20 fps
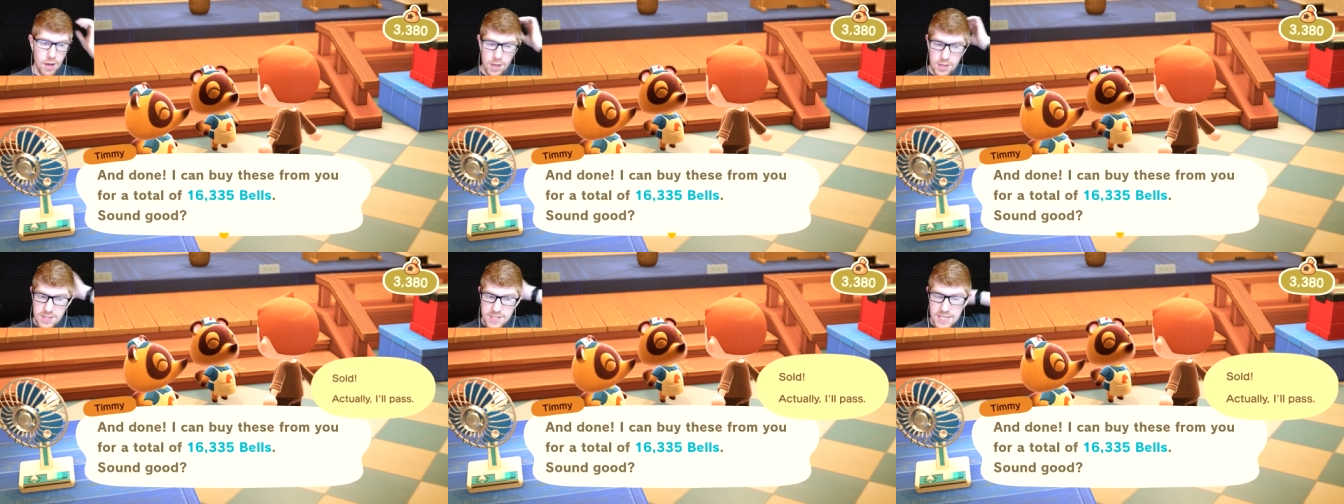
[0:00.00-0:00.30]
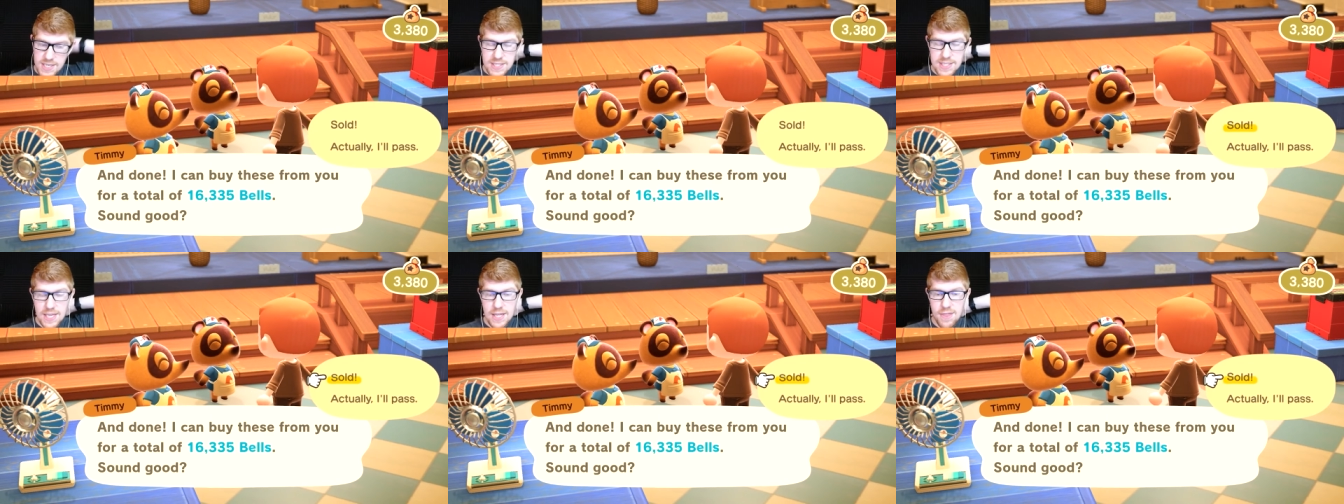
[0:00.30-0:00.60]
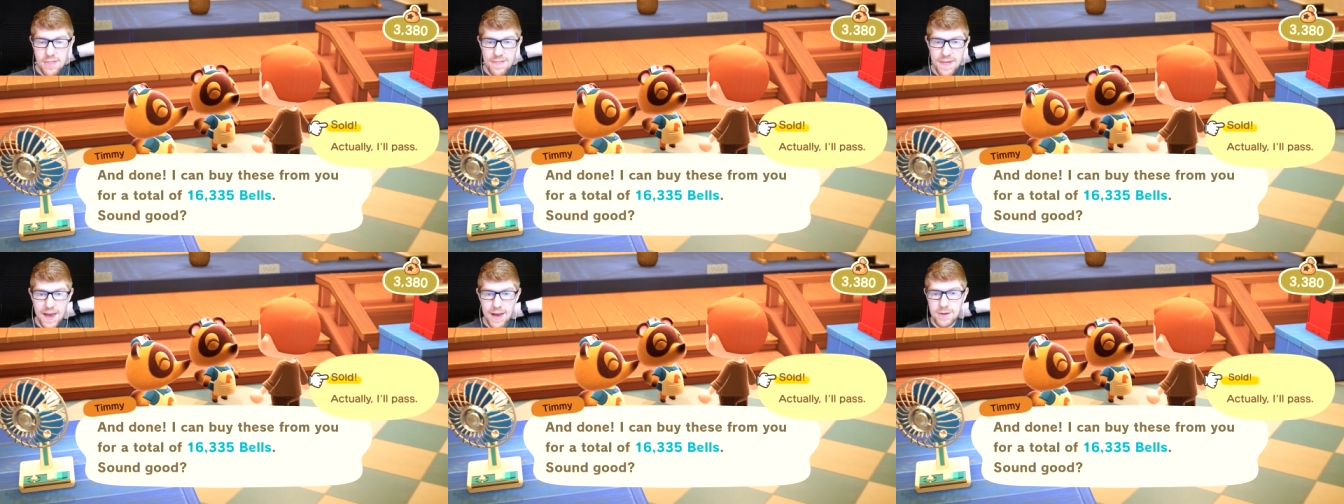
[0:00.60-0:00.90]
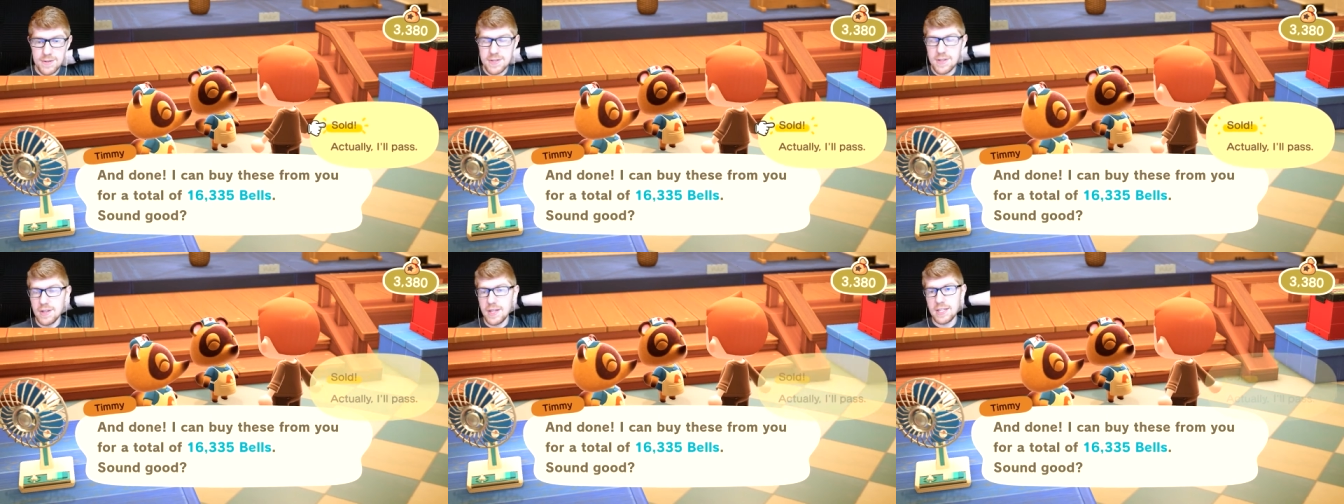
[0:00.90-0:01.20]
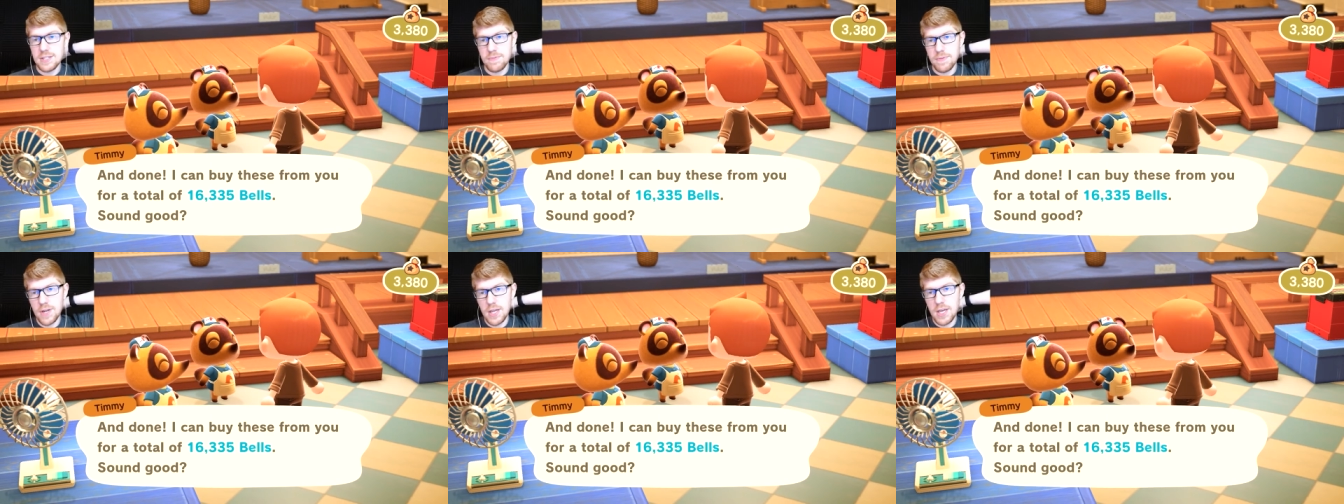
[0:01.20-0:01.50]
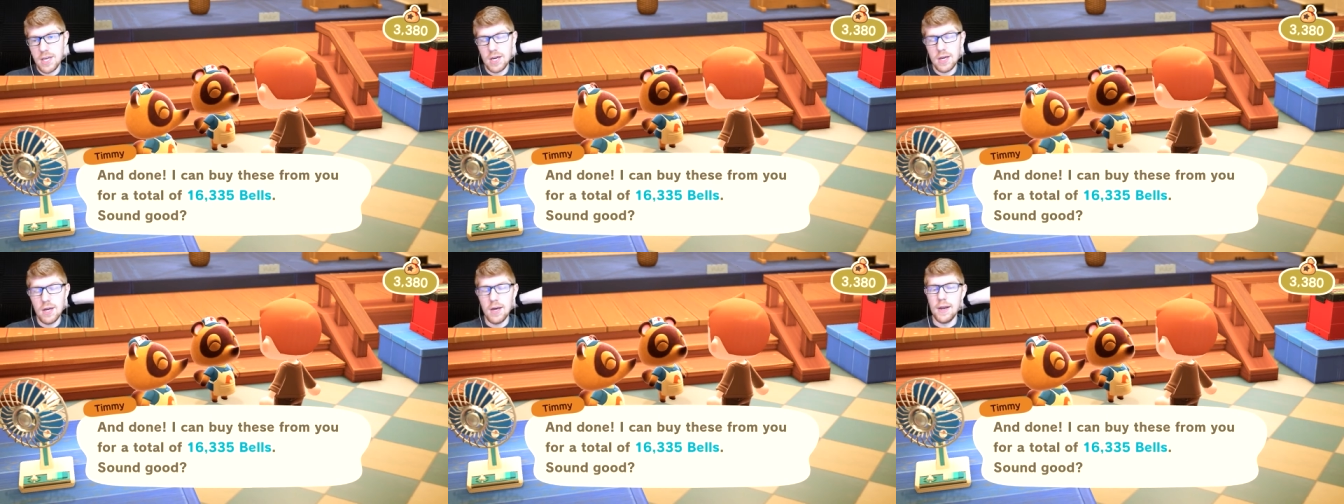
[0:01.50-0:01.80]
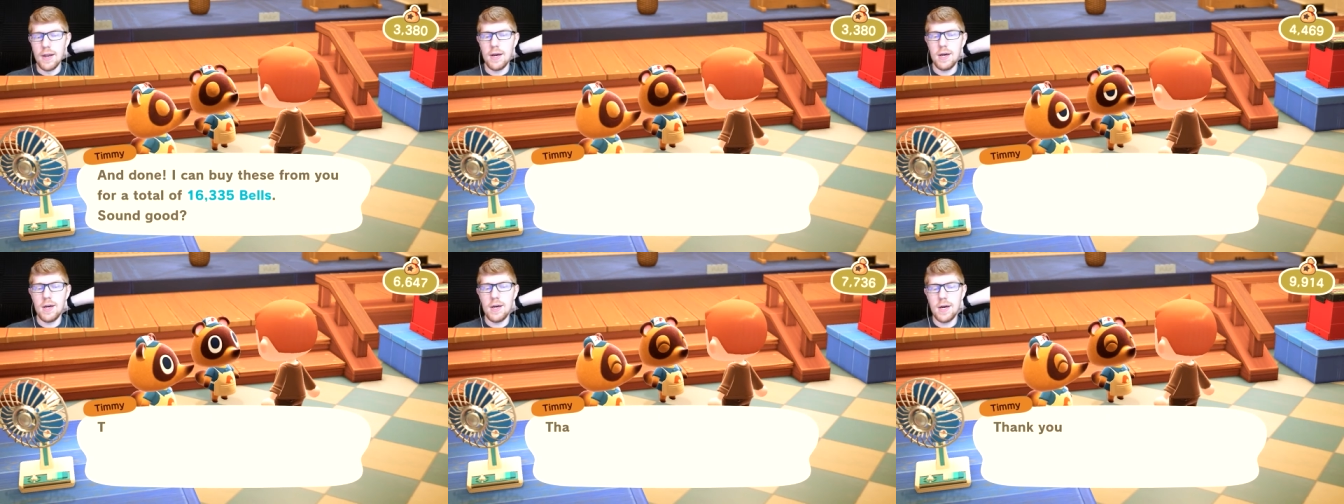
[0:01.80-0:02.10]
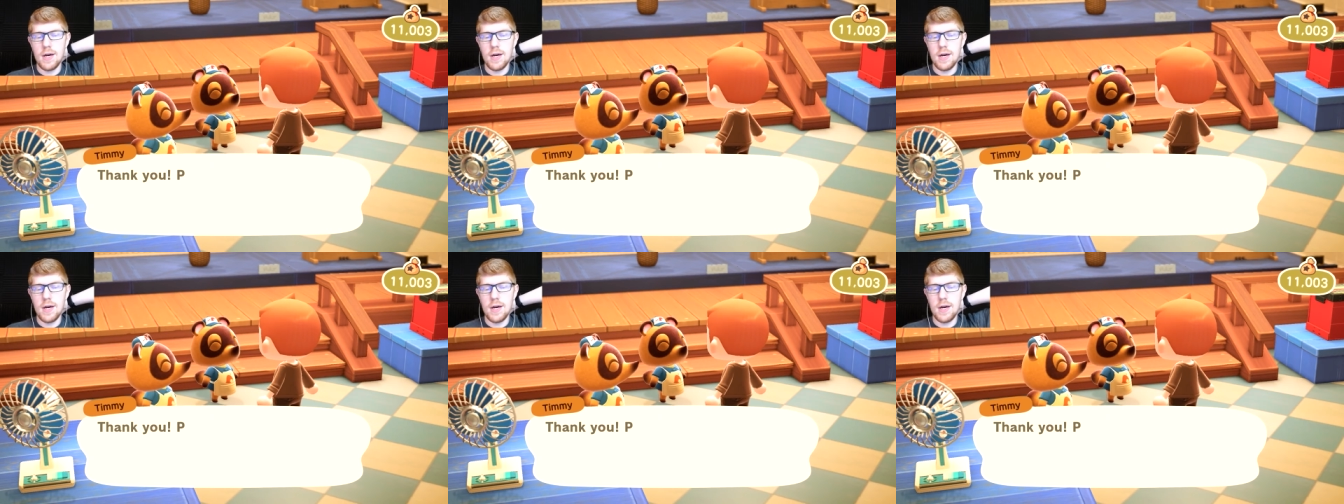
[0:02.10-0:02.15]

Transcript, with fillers: Sixteen thousand. That's pretty good.